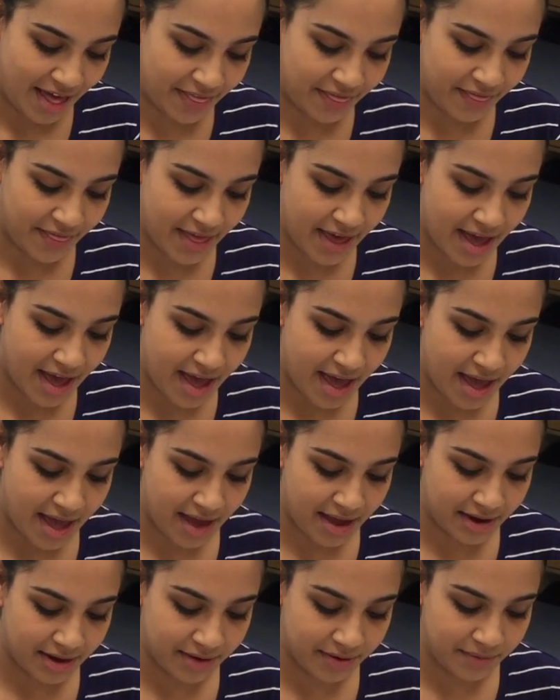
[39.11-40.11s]
and
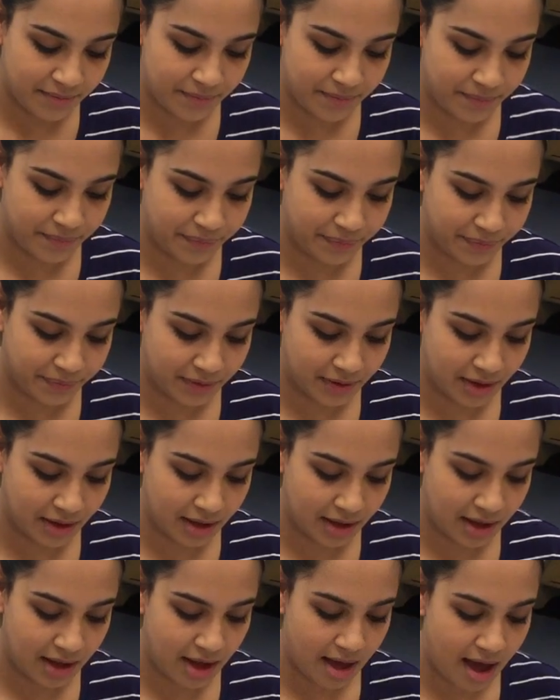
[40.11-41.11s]
then
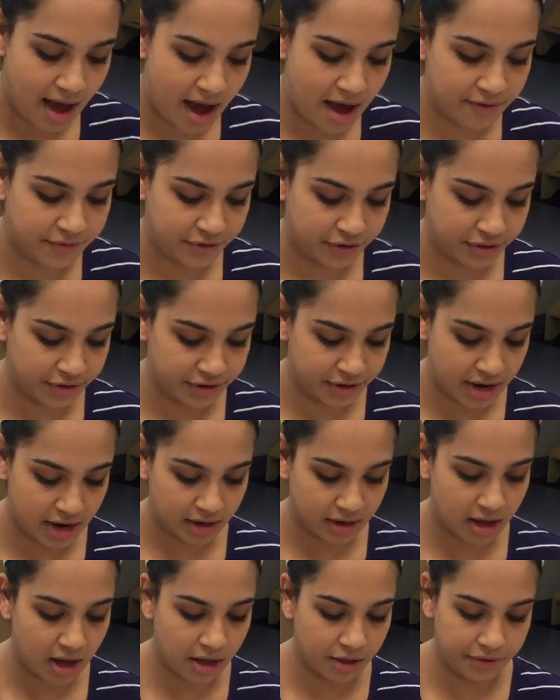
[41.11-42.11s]
after they're done
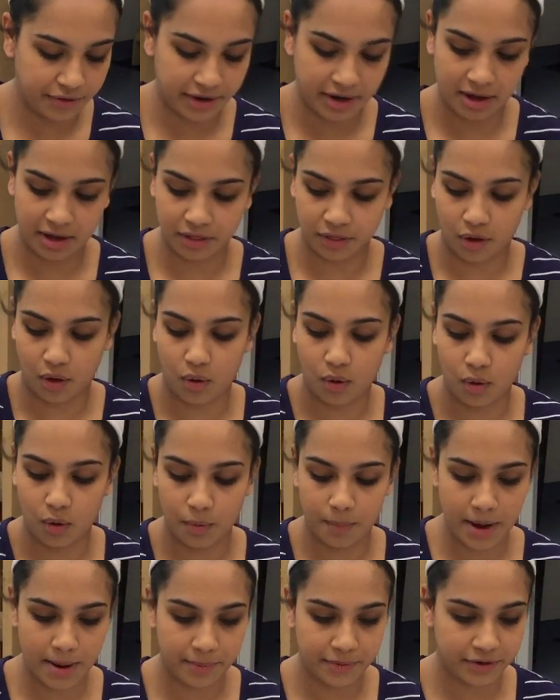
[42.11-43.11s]
coloring a whole
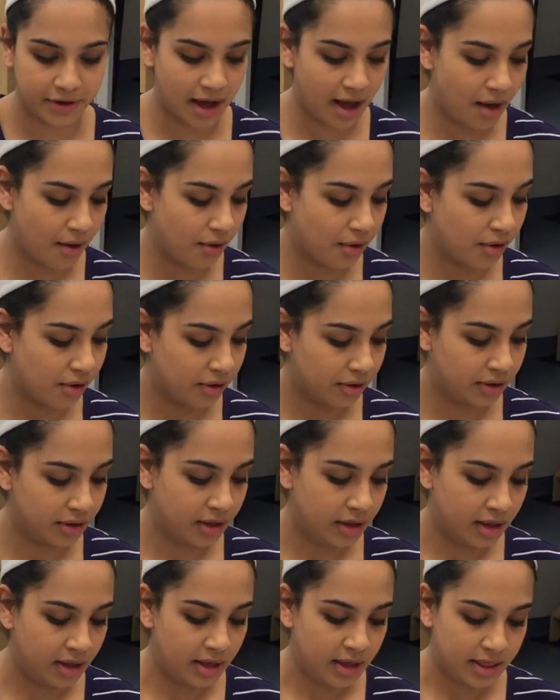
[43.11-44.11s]
paper towel,
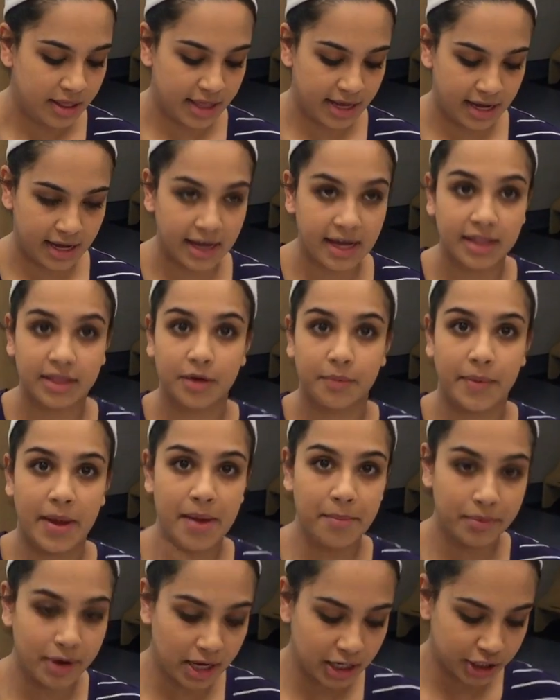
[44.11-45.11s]
they can get their
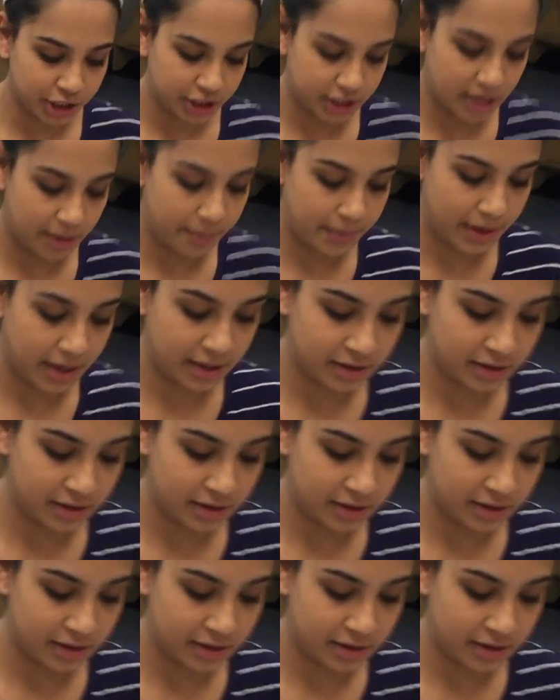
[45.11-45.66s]
paintbrush, dip